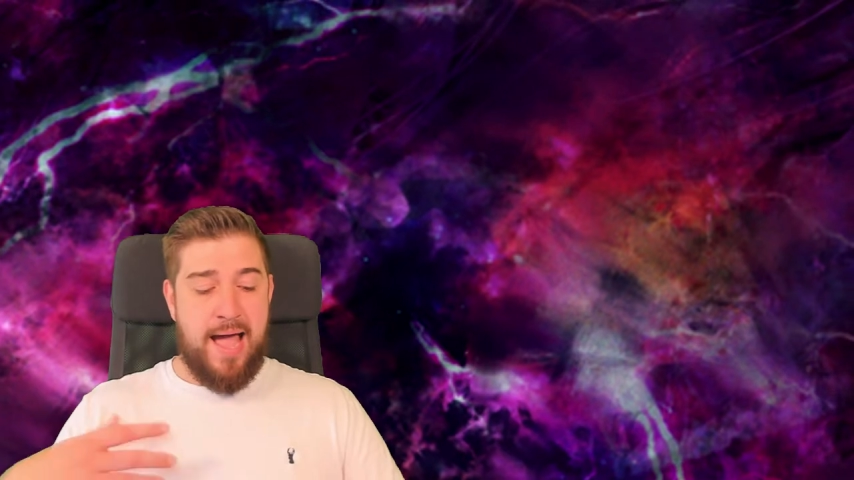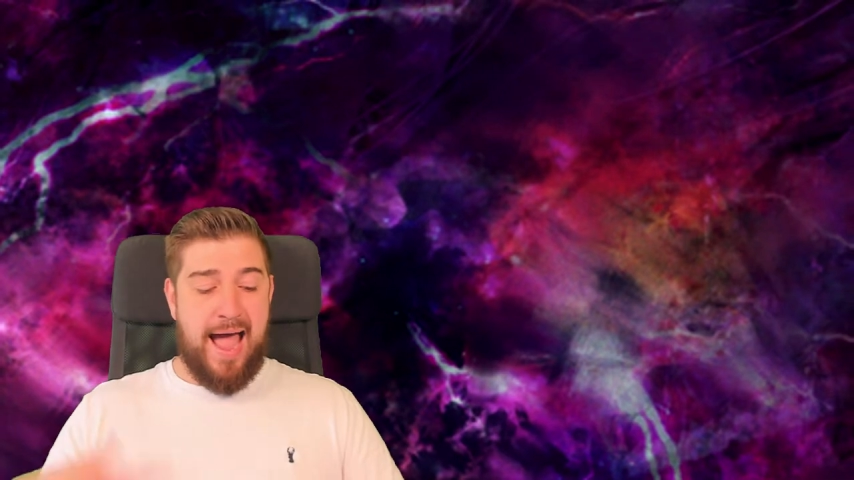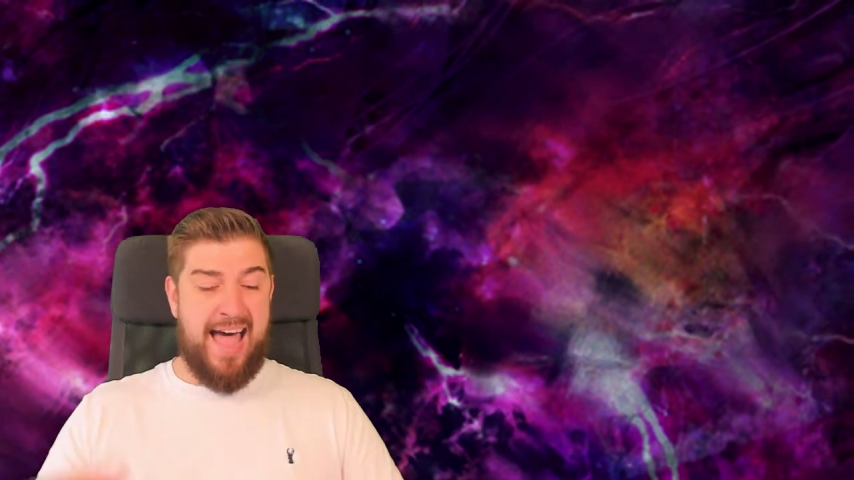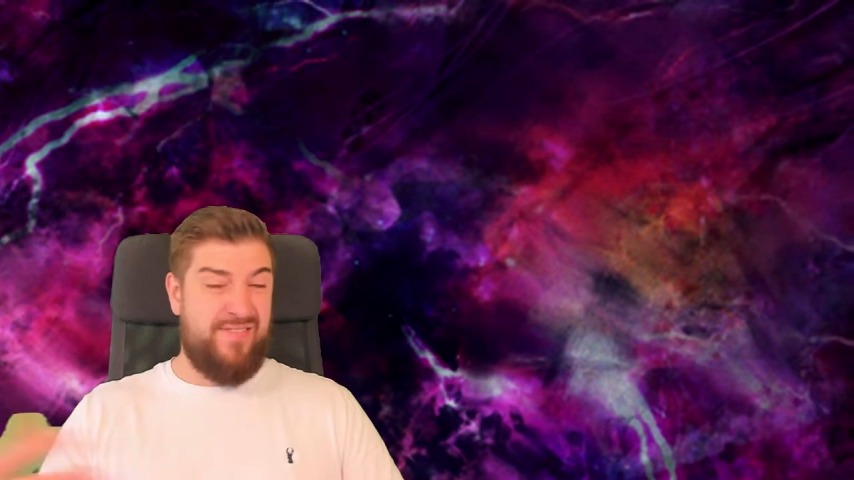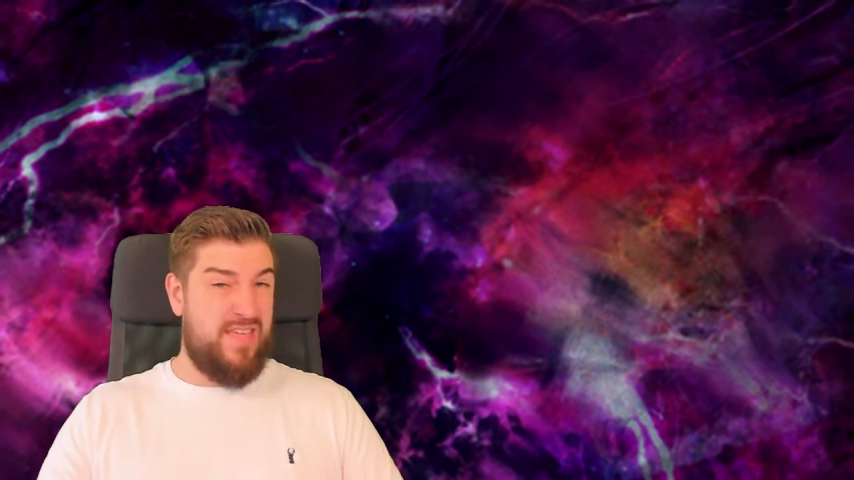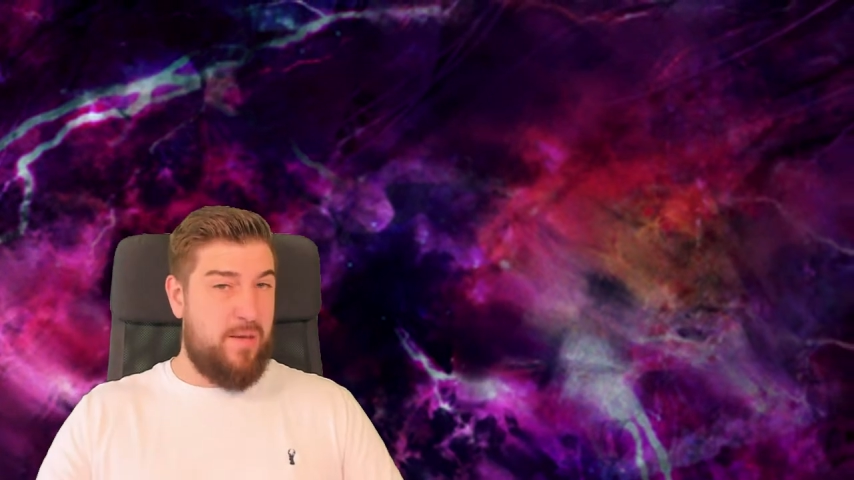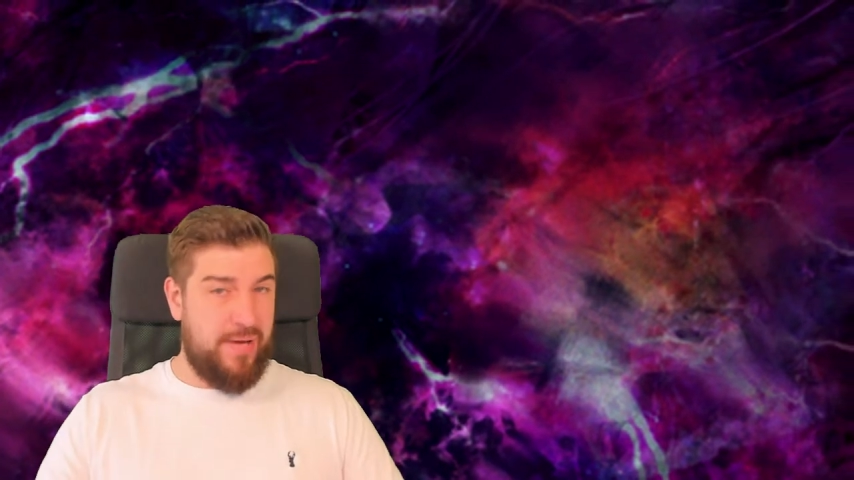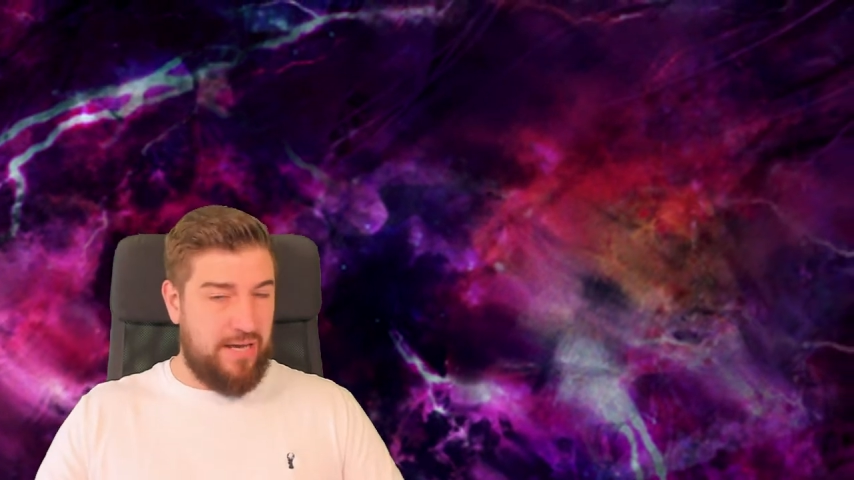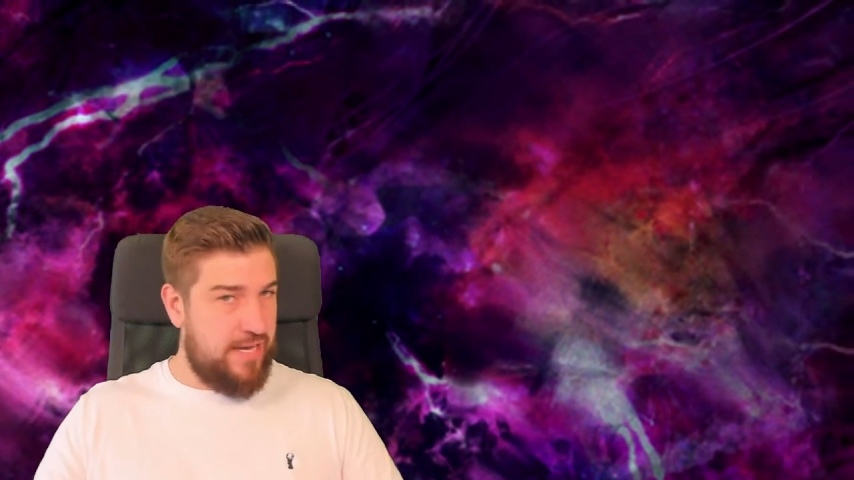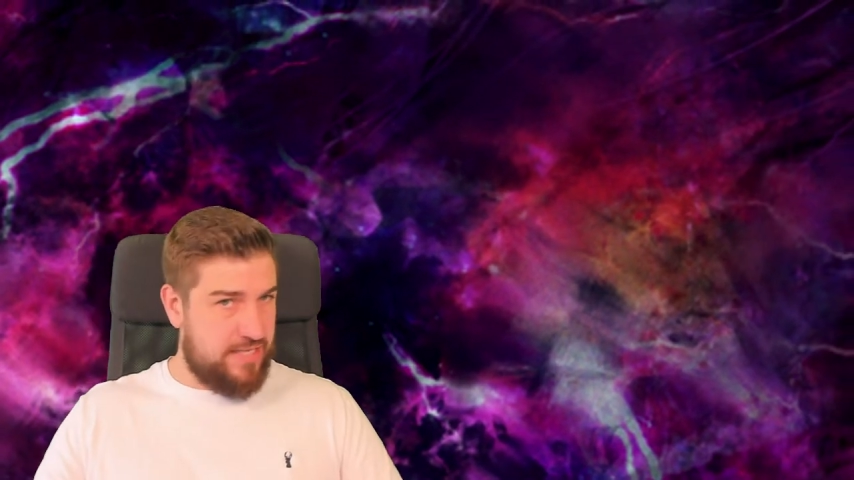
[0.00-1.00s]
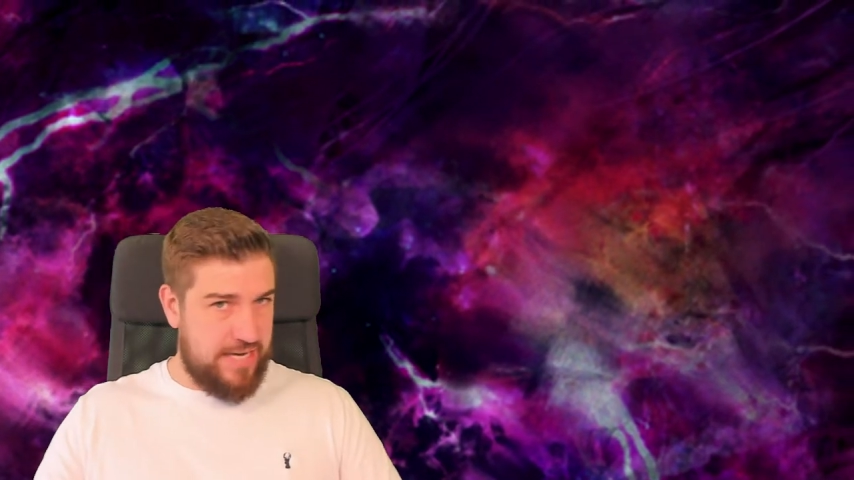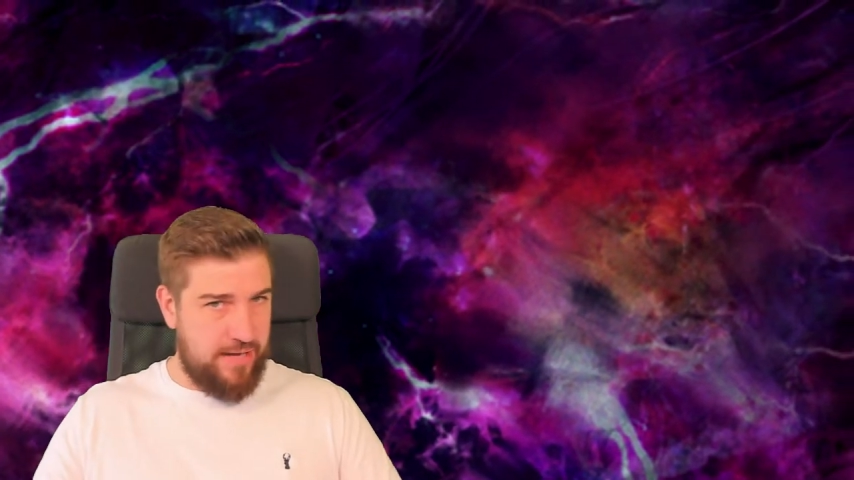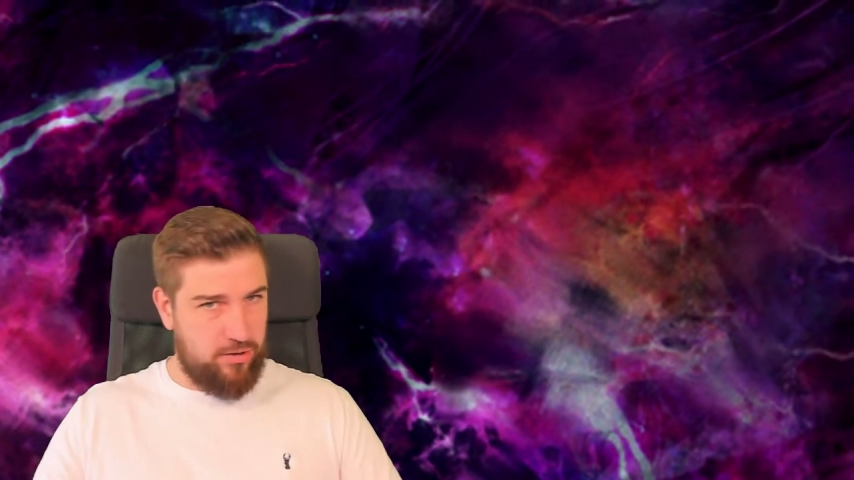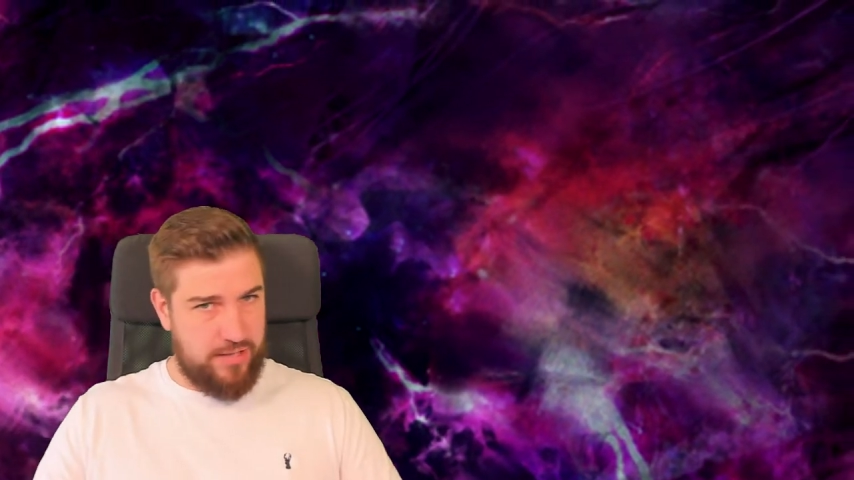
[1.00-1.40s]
and the ability to heal